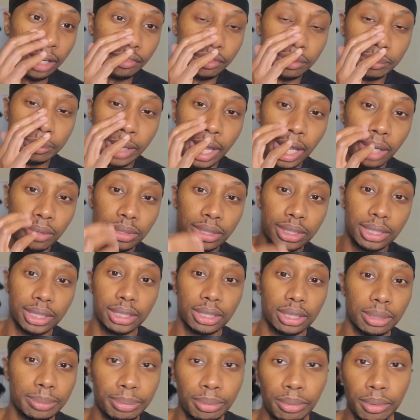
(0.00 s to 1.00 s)
everybody was
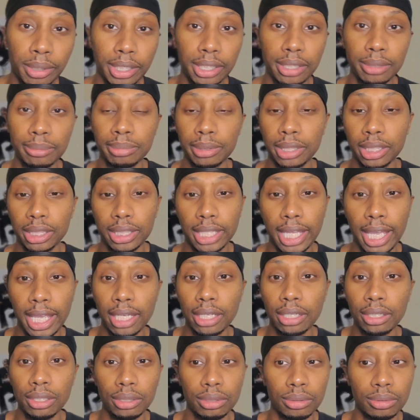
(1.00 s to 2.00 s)
disappointed, but
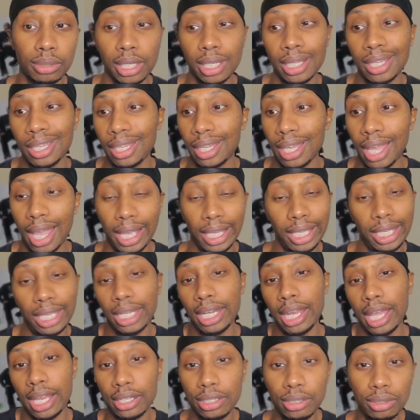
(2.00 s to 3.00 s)
they knew I
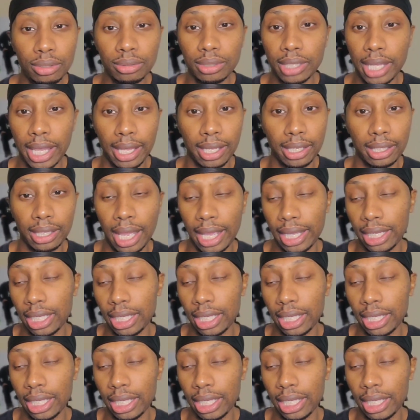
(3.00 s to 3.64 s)
cannot do that.